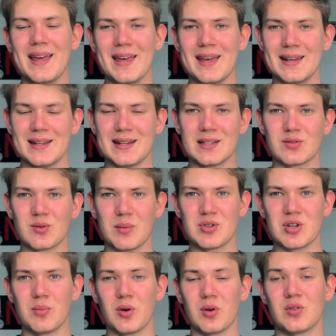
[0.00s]
in the
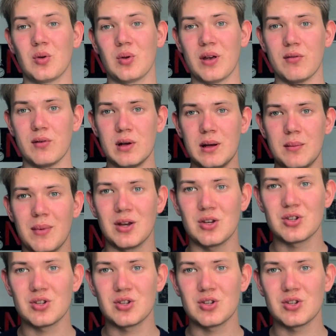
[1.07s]
description box. So definitely